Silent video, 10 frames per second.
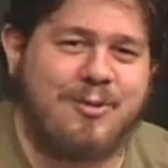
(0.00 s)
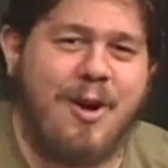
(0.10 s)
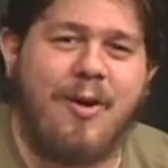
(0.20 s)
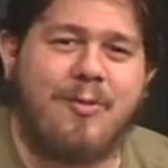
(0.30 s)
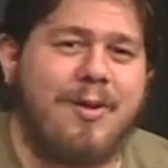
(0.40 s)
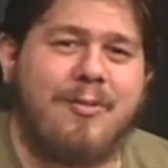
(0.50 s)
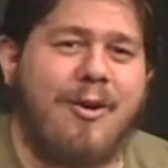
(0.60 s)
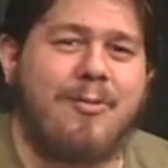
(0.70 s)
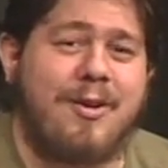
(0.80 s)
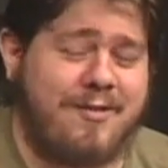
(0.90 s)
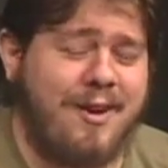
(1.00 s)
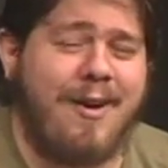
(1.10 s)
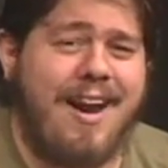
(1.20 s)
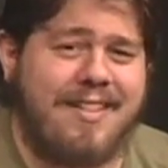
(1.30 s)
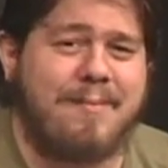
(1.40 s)
who no one will mourn once
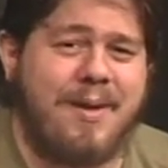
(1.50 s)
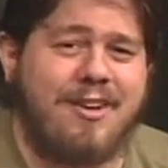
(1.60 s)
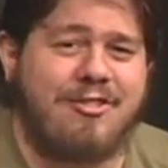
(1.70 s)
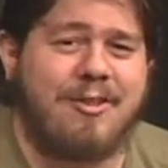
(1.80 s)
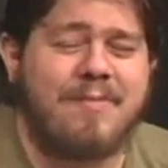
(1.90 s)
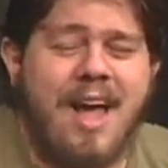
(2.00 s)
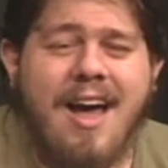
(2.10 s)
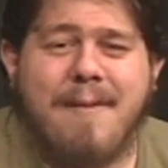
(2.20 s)
you're out of the picture,